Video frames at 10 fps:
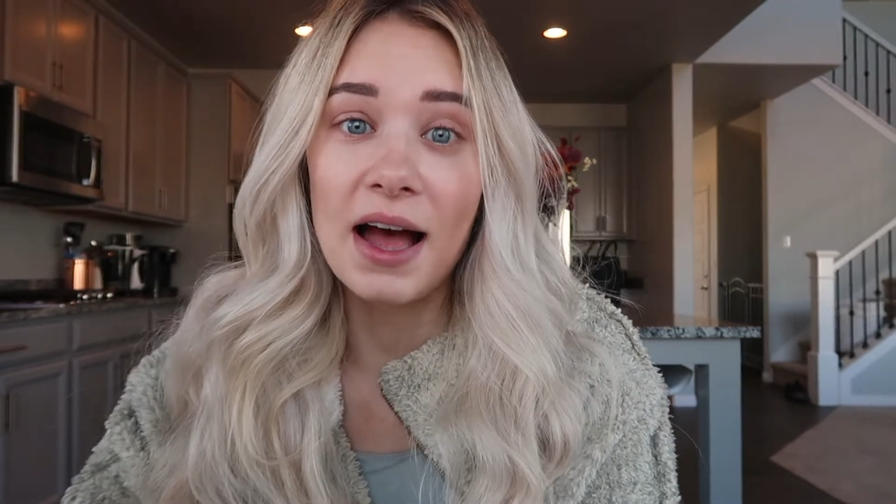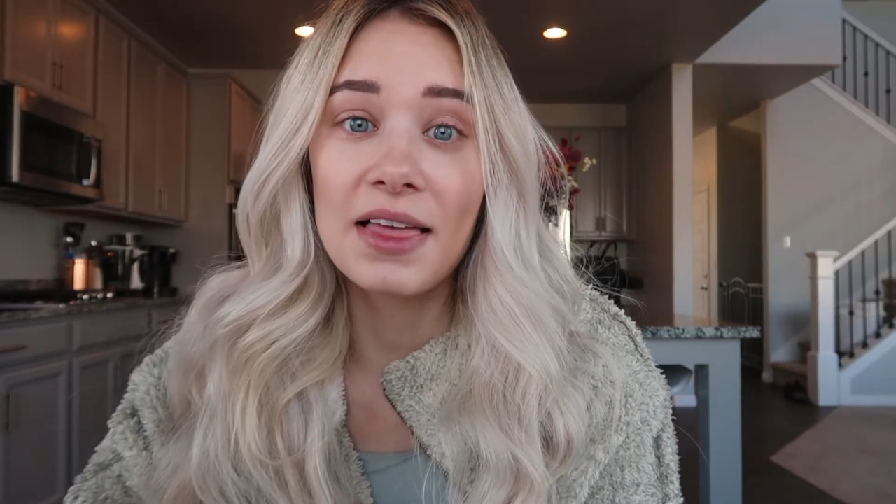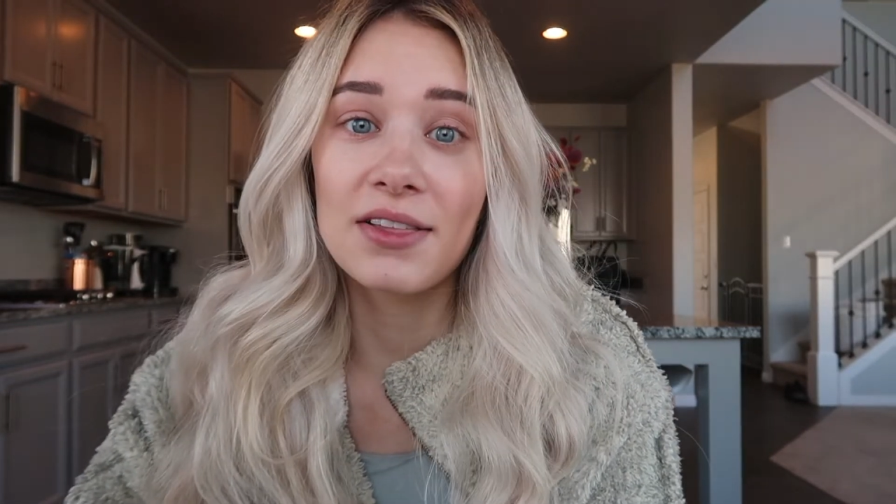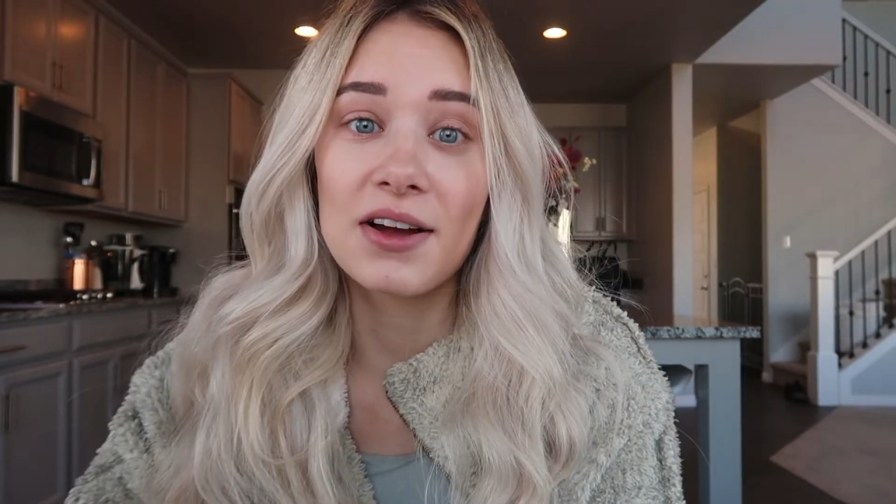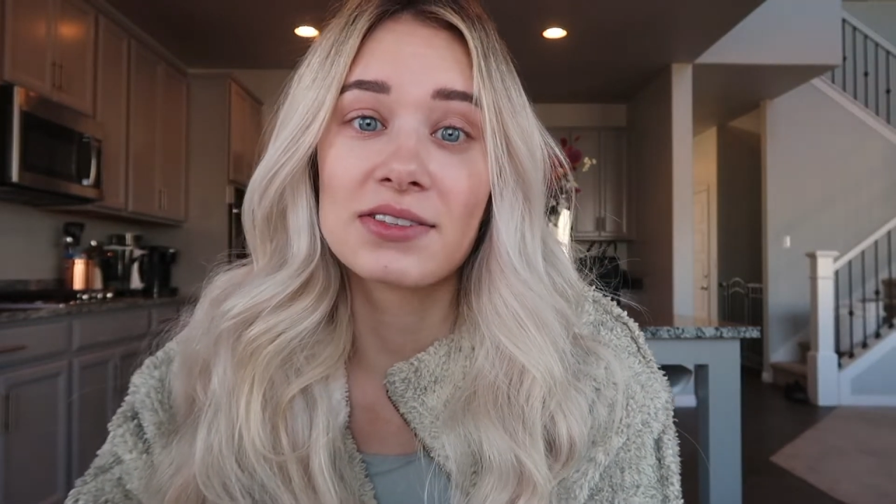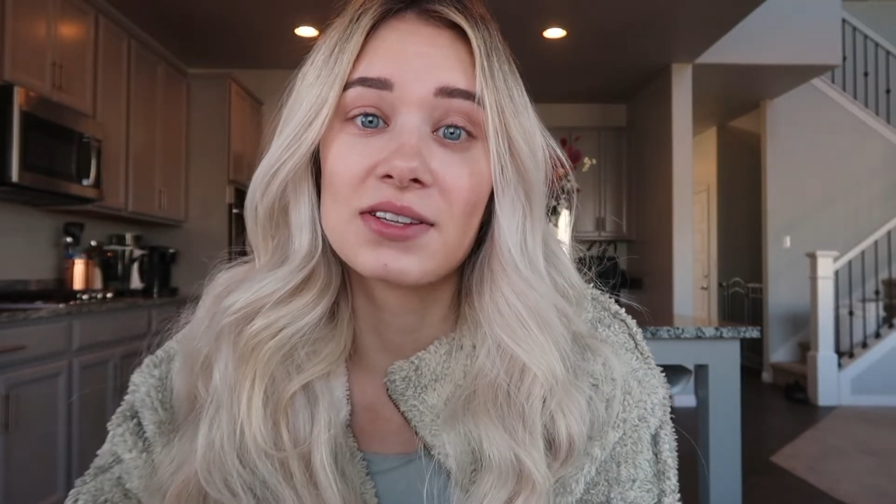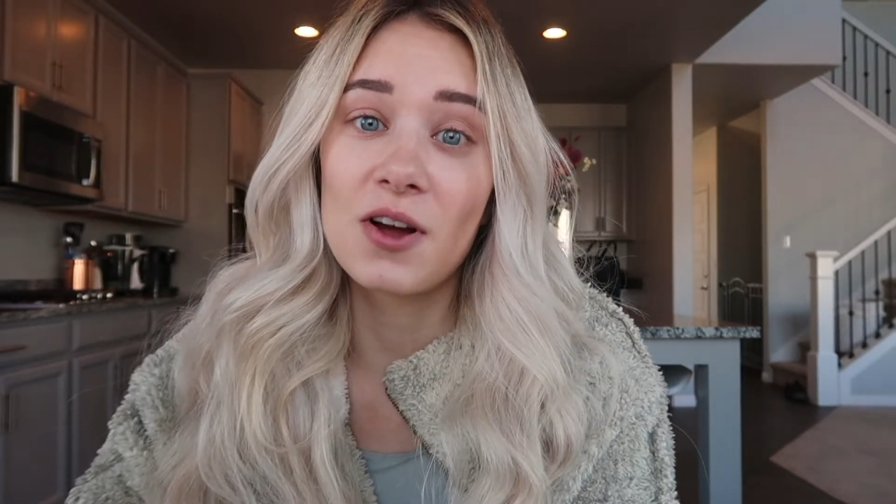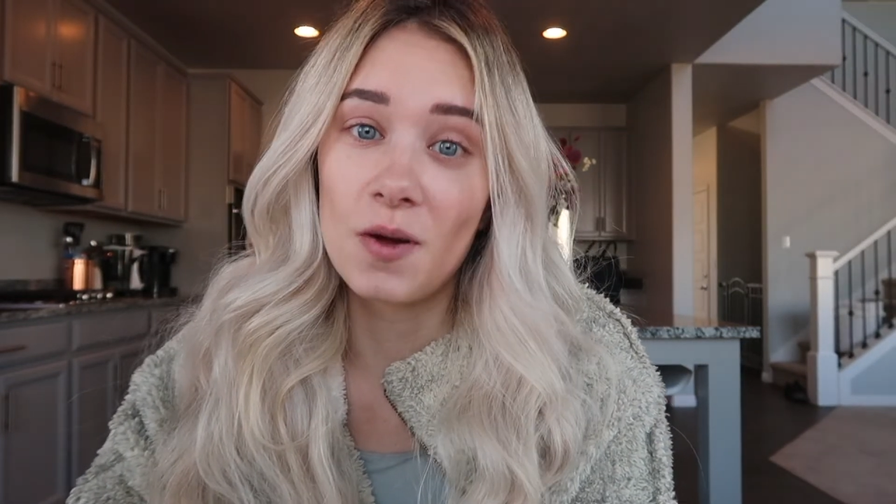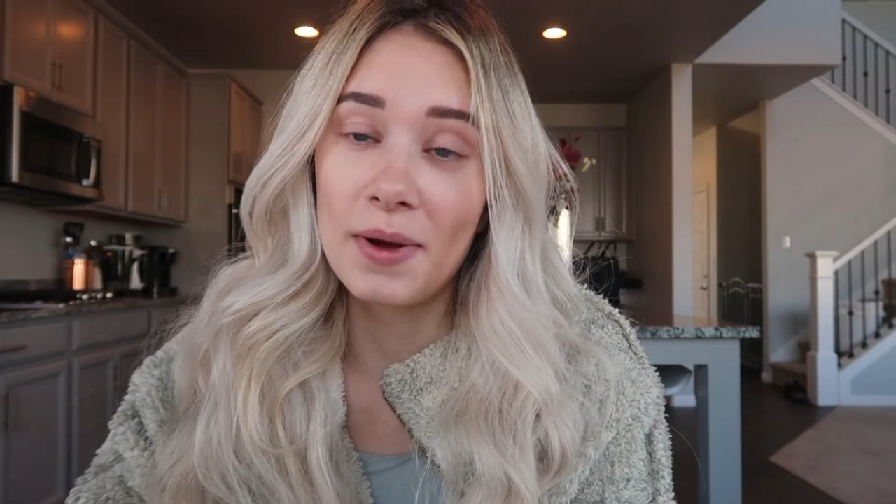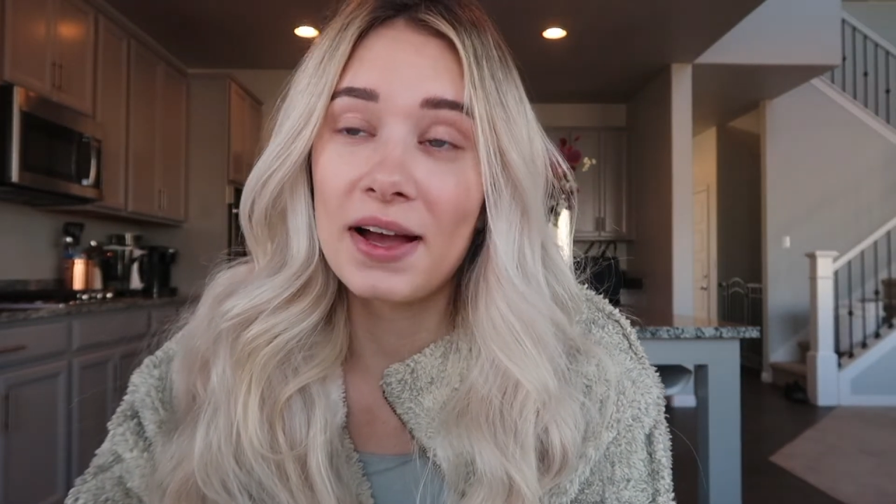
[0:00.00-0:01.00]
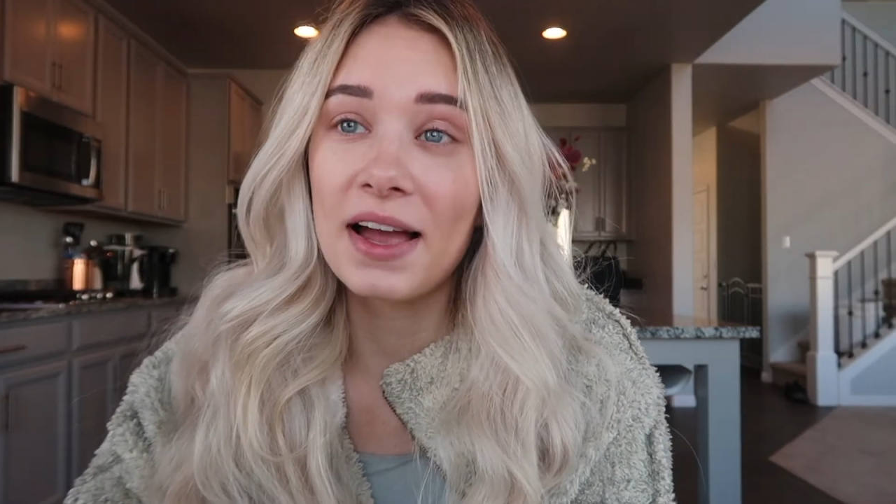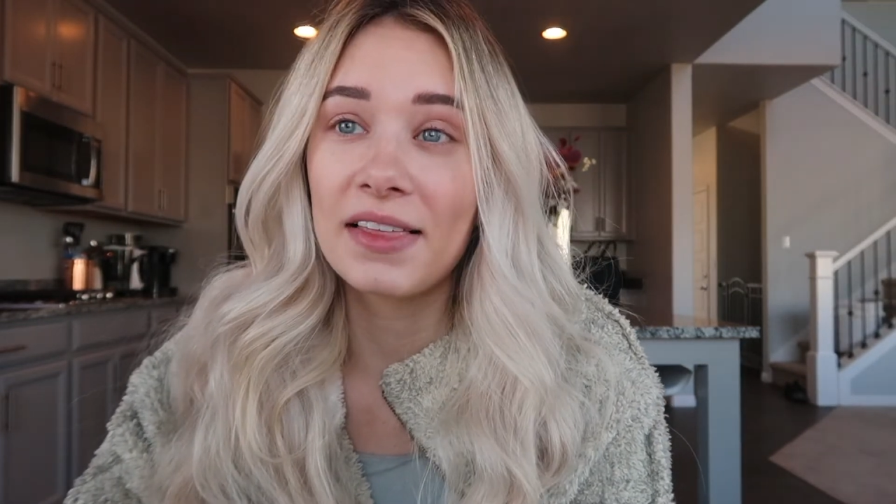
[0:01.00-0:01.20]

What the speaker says: I lost all my